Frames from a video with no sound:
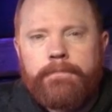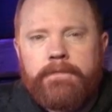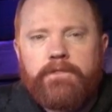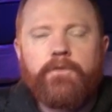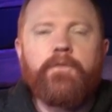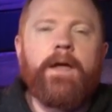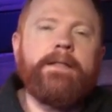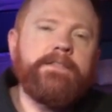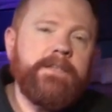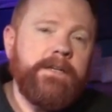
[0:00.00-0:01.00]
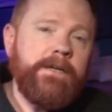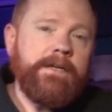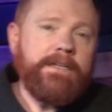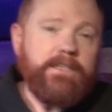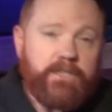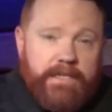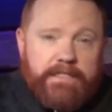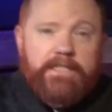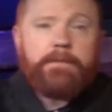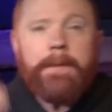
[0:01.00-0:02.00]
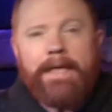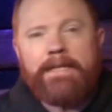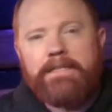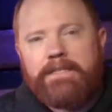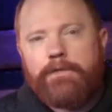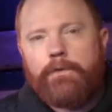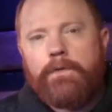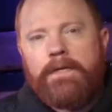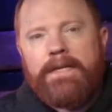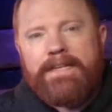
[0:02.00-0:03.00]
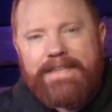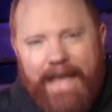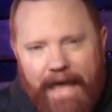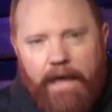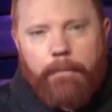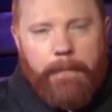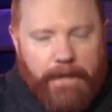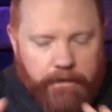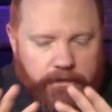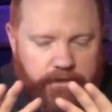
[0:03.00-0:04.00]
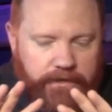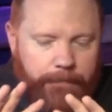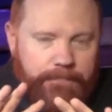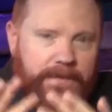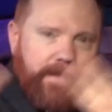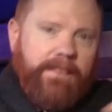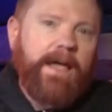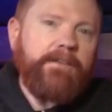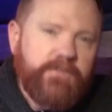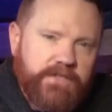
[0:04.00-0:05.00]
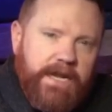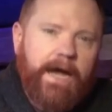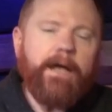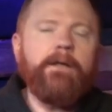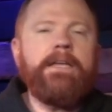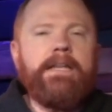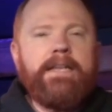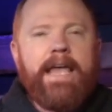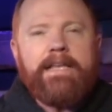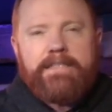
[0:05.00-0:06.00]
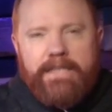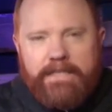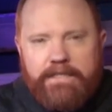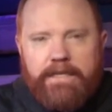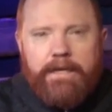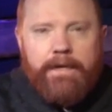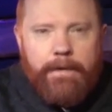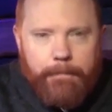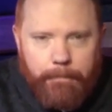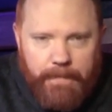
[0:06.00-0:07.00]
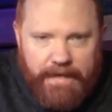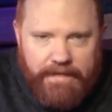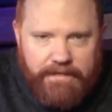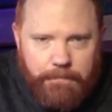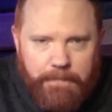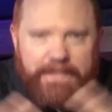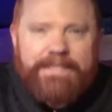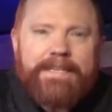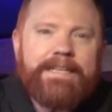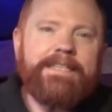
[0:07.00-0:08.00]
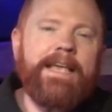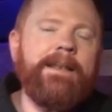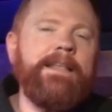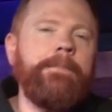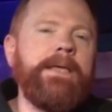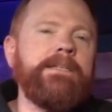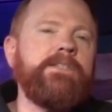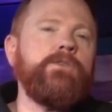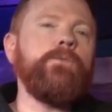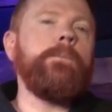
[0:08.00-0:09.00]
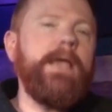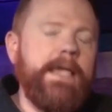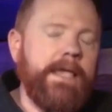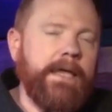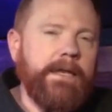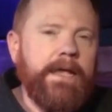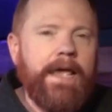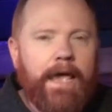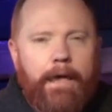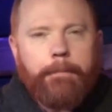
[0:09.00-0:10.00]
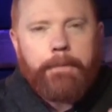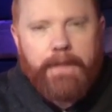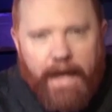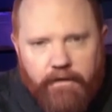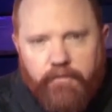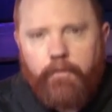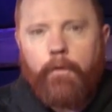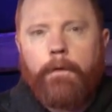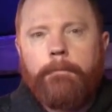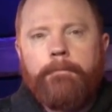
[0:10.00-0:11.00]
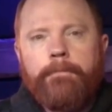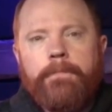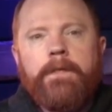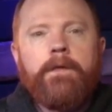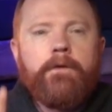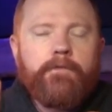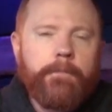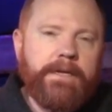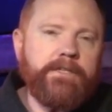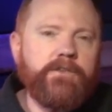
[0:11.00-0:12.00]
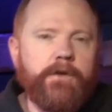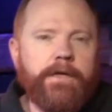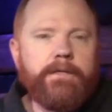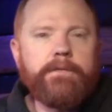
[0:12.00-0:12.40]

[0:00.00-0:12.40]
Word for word: So friends, Jesus begins to take Peter's lifestyle, he takes his business, and he begins to make it a platform for ministry.